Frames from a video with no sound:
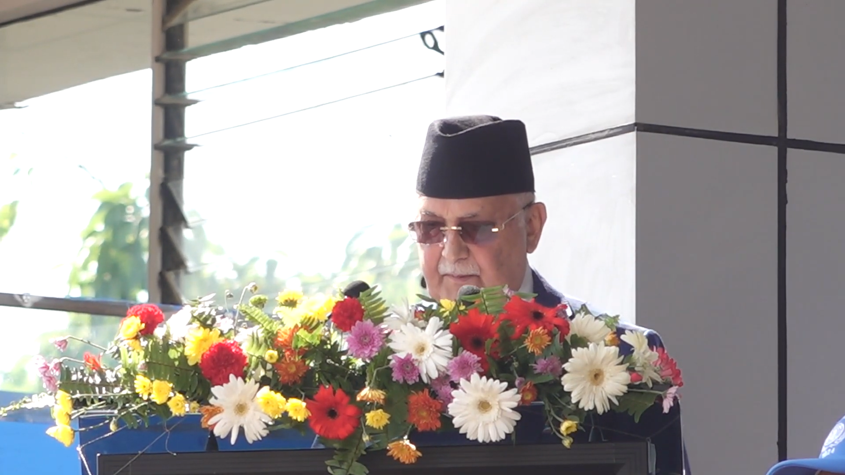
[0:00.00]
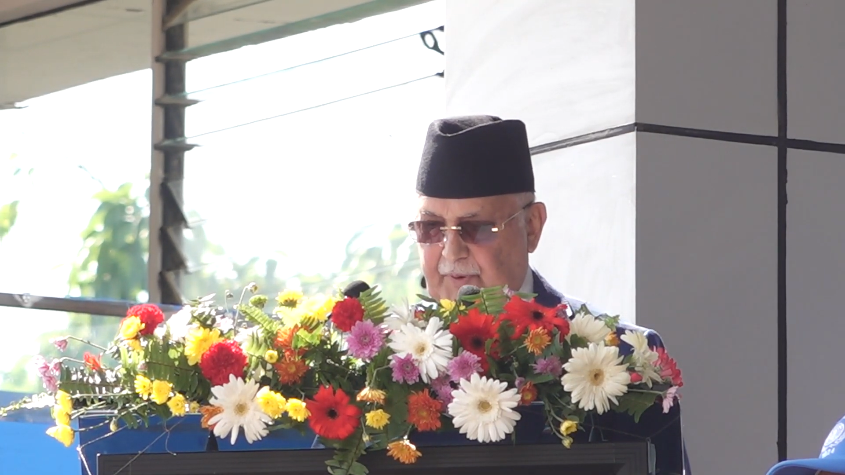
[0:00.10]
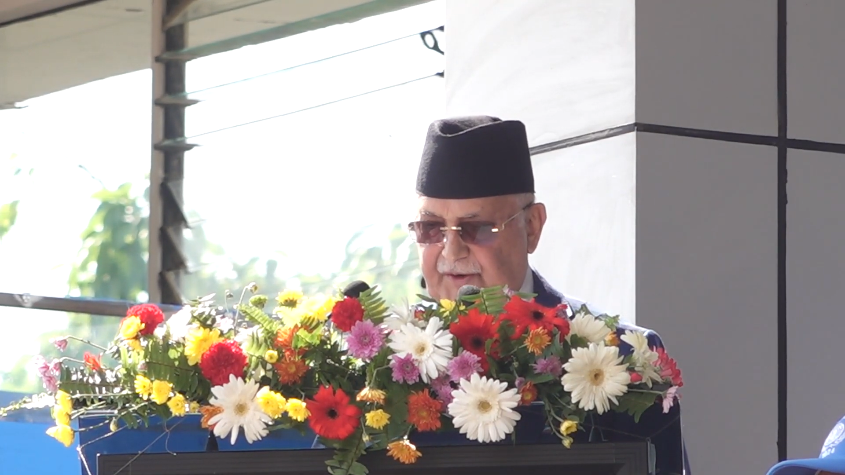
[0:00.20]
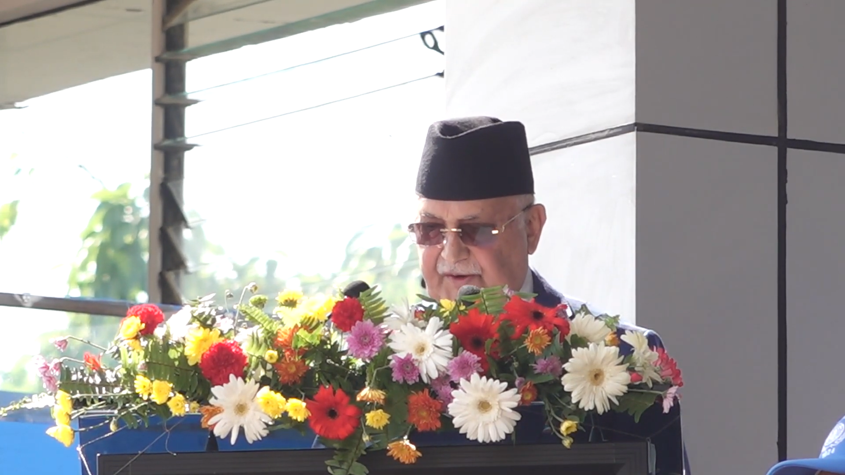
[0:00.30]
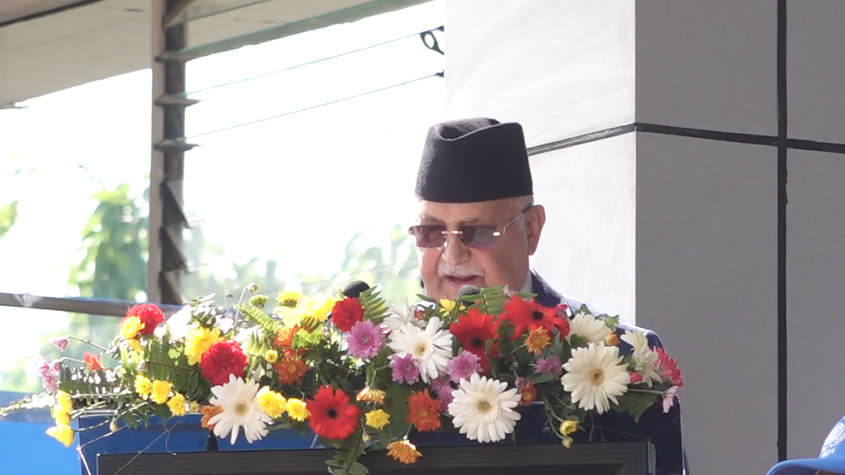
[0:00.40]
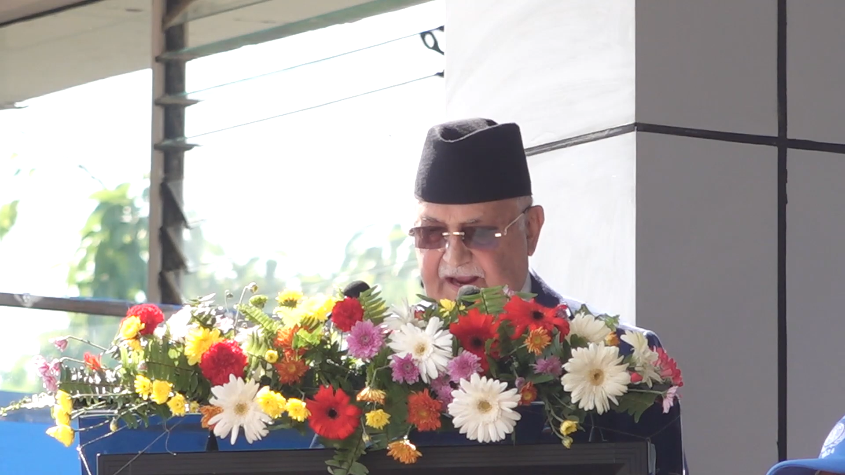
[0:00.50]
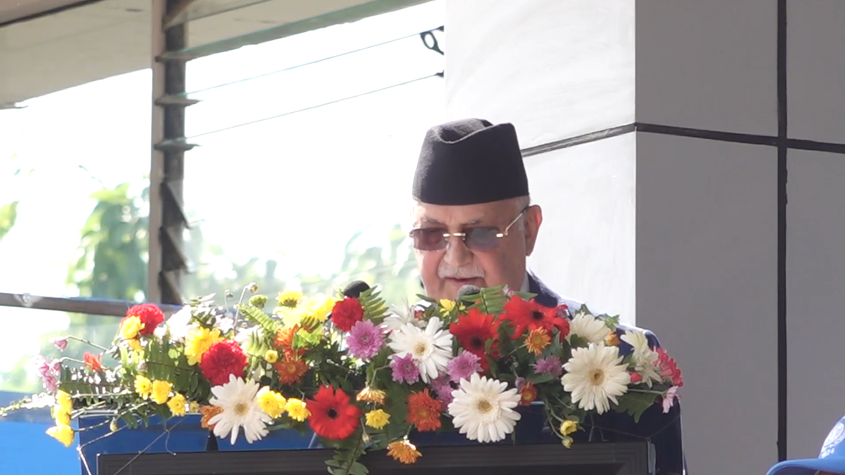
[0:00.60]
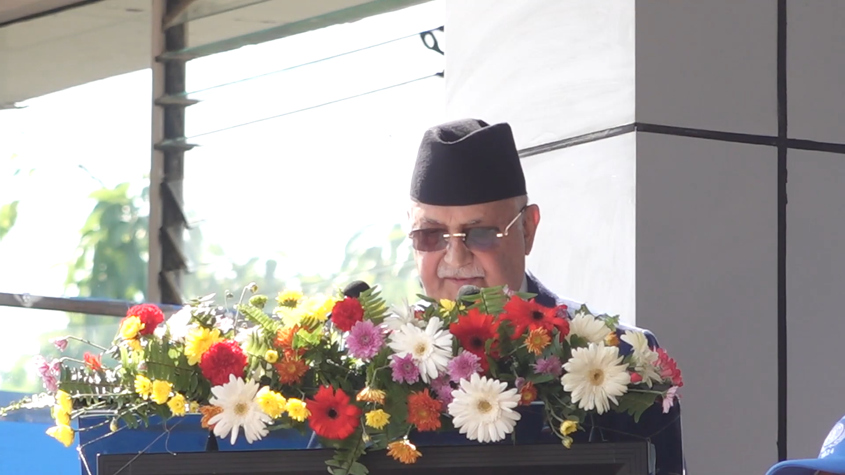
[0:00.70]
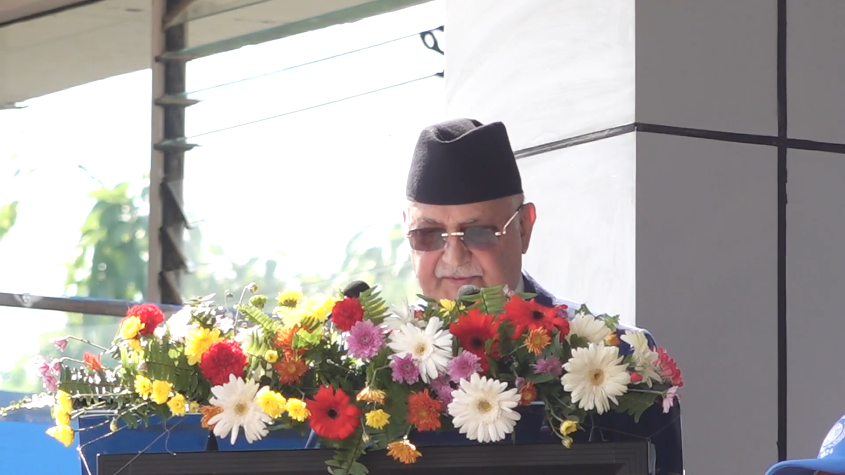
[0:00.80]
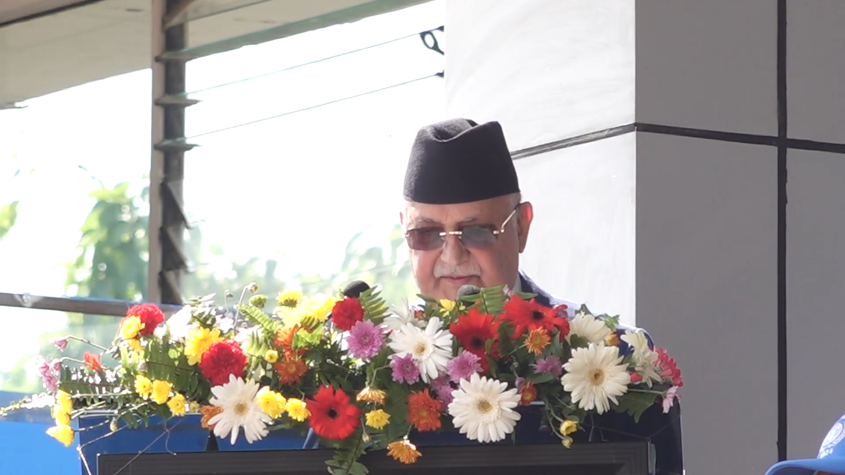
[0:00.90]
For
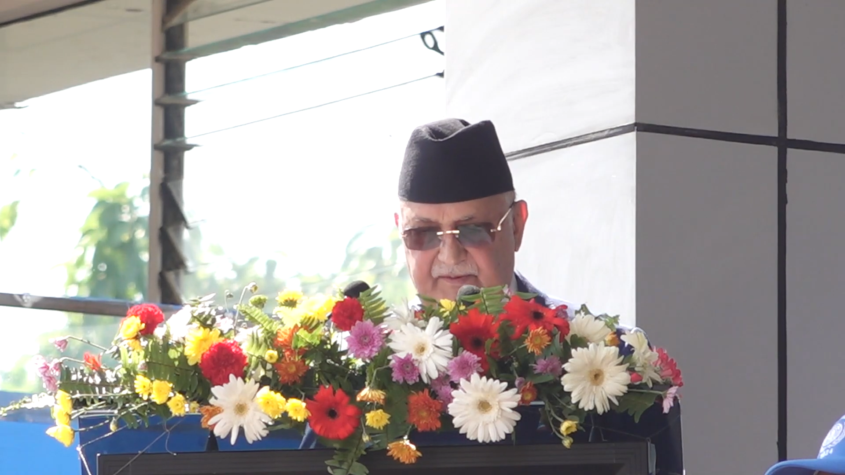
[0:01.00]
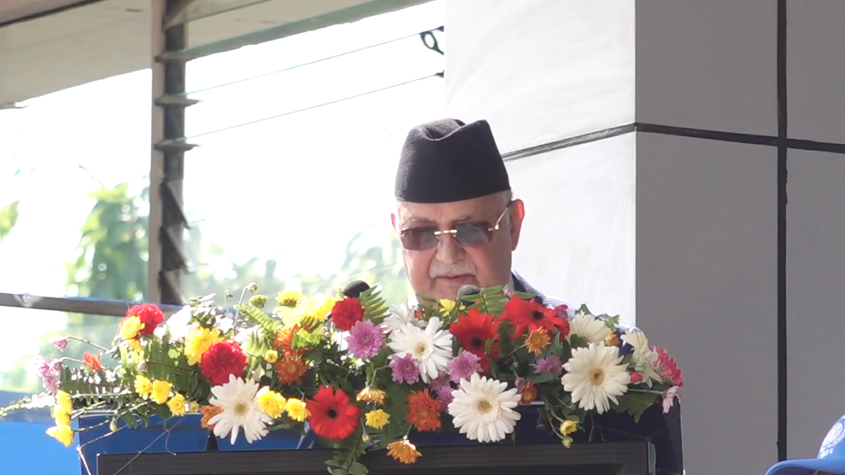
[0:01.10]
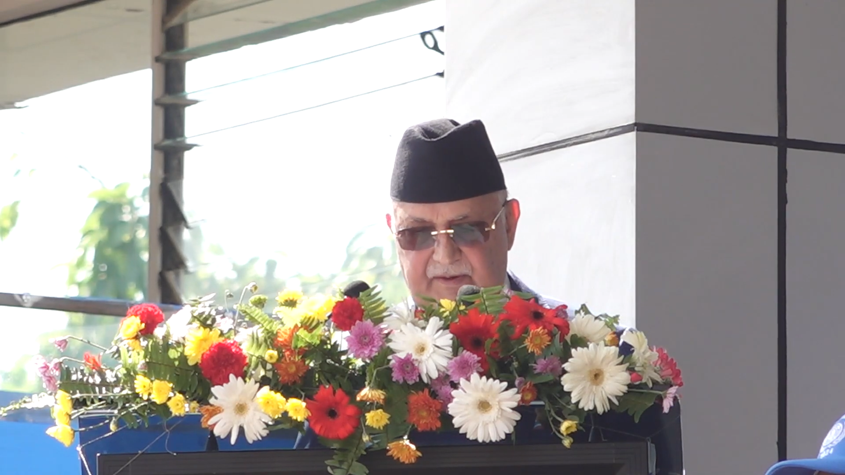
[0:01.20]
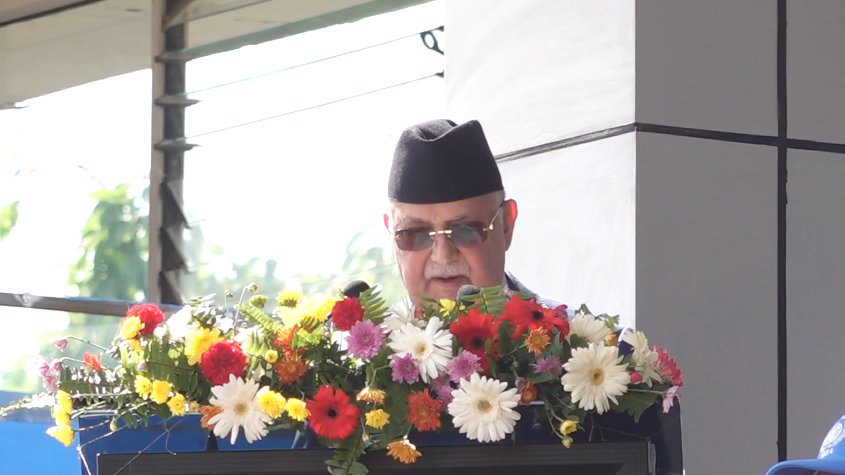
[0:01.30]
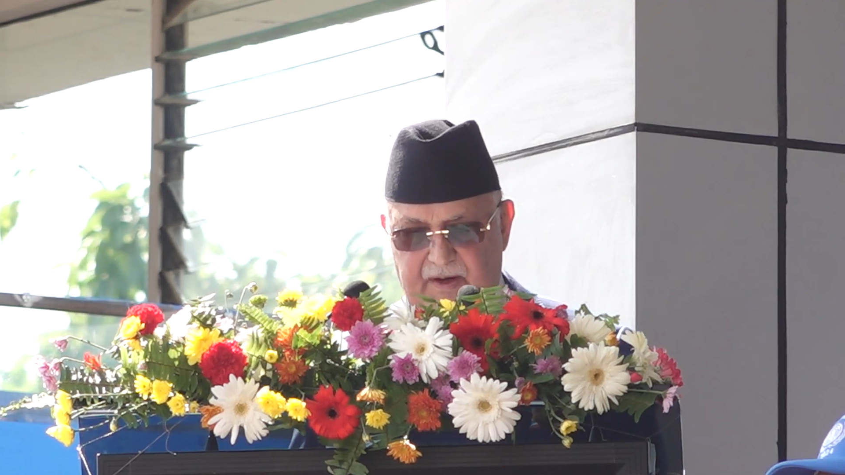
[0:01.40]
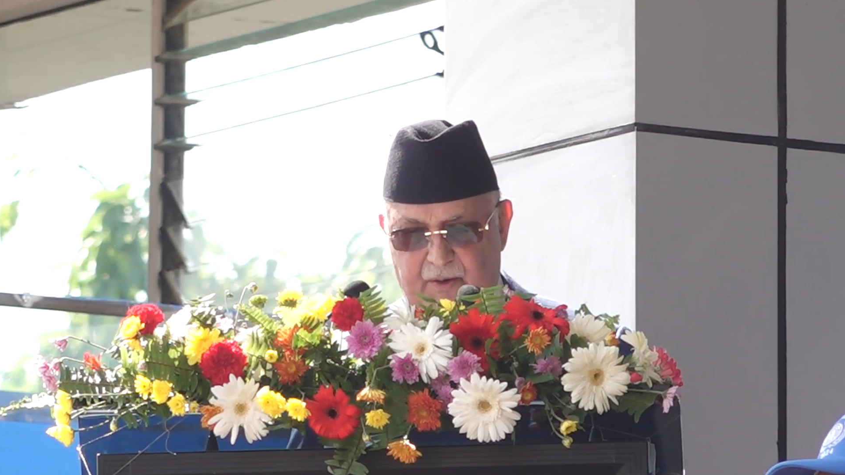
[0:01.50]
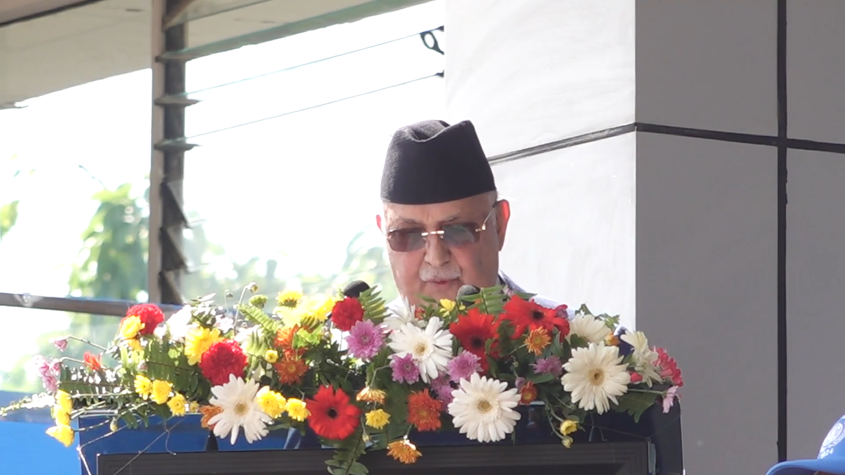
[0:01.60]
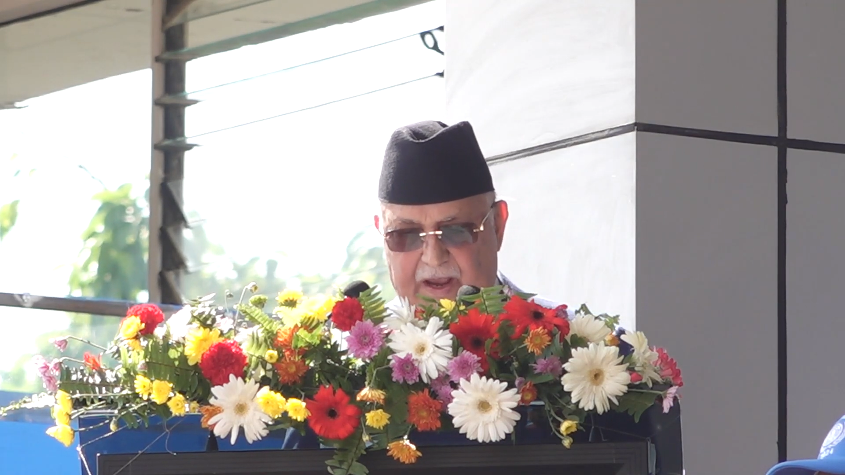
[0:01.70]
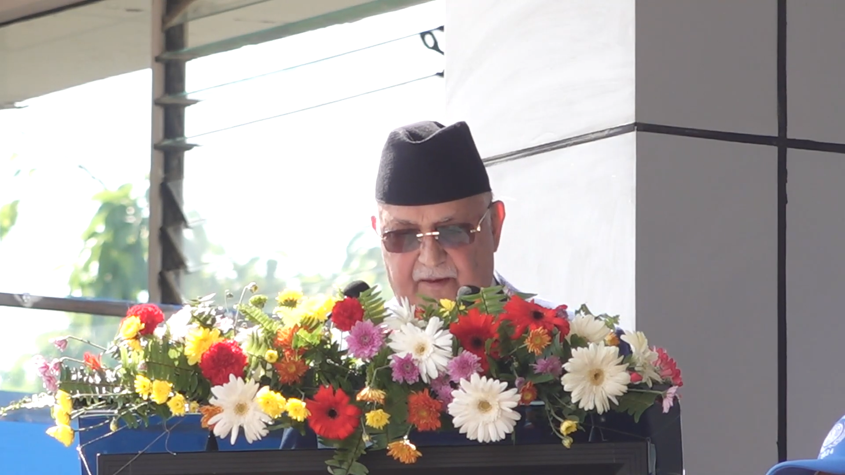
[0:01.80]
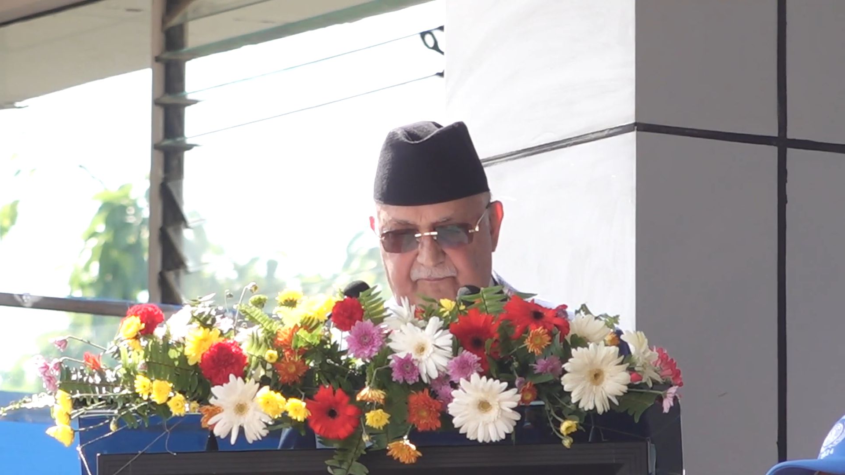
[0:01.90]
decades,
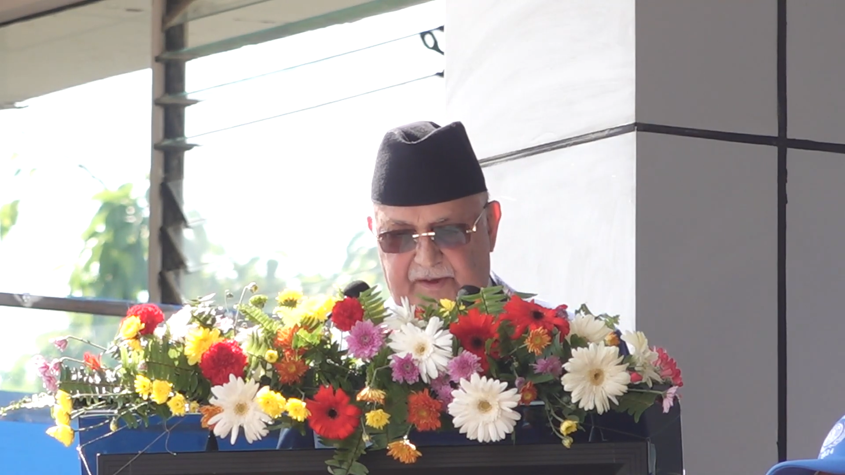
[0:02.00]
we have